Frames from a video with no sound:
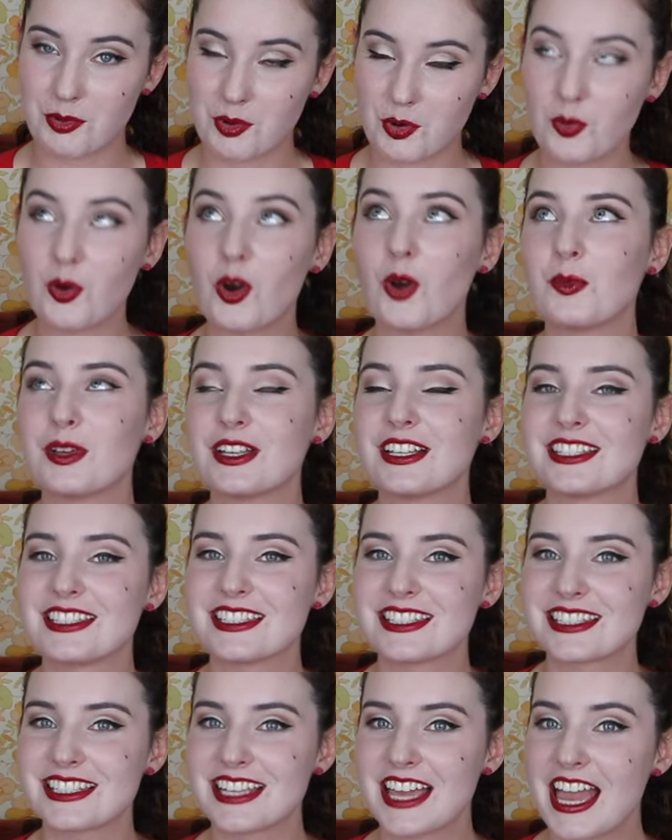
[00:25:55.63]

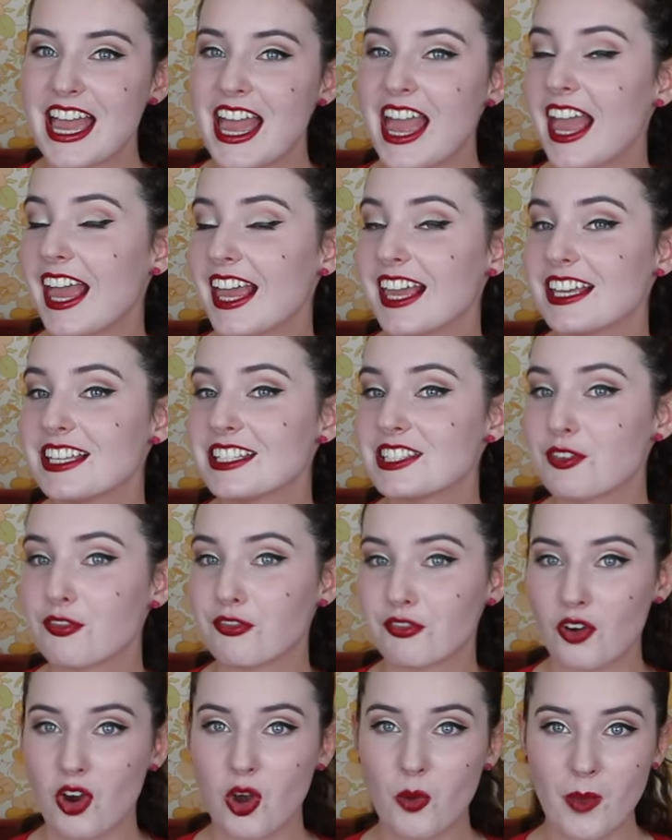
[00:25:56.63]
promise, is
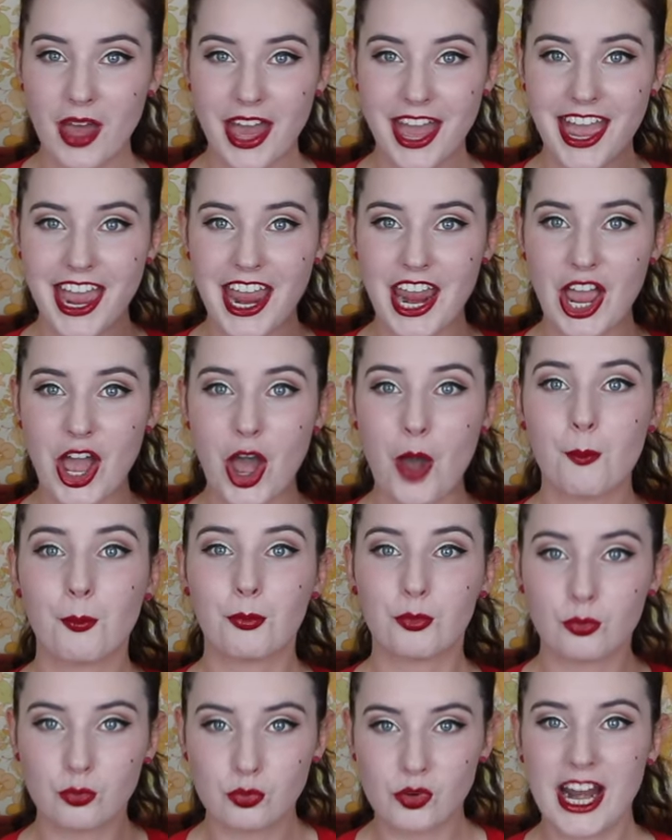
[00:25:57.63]
from a
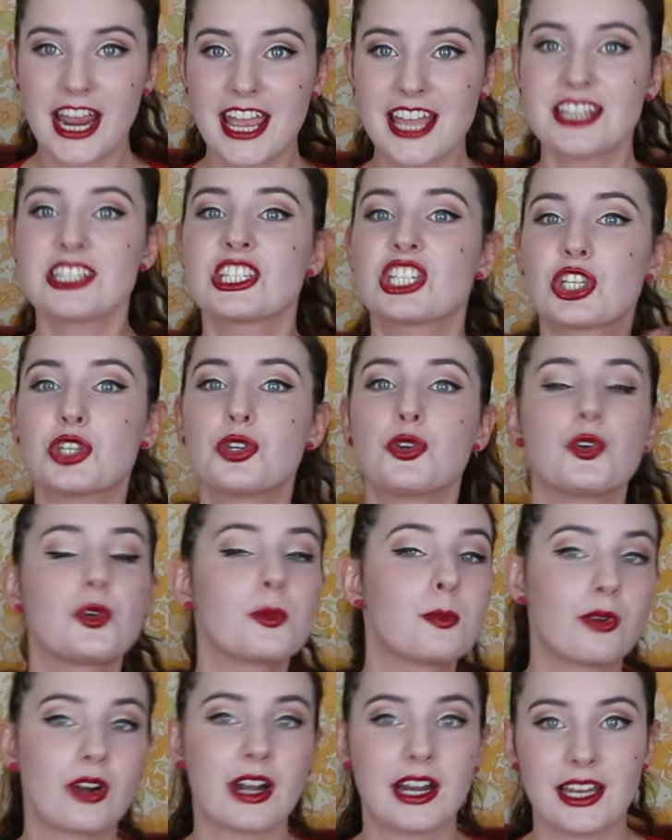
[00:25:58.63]
brand new
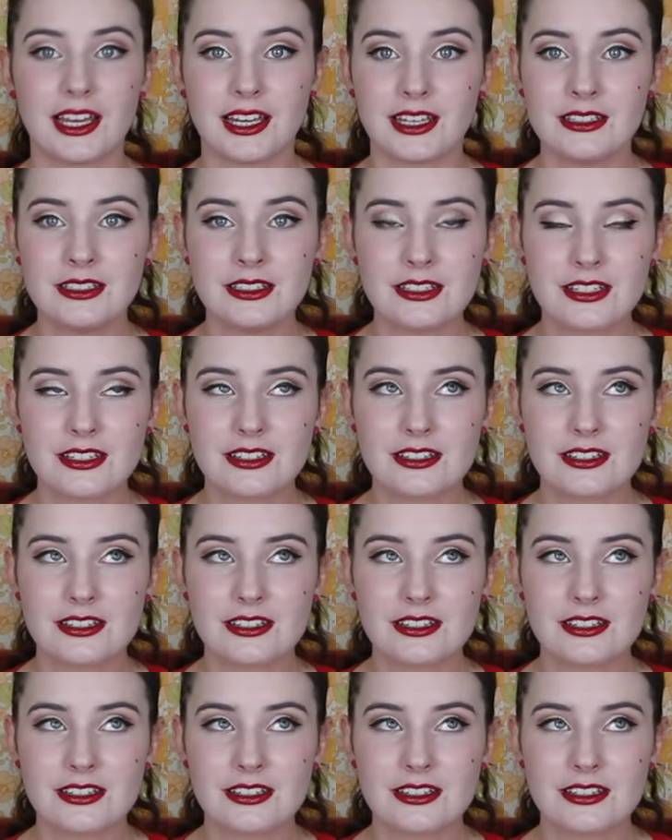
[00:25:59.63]
brand,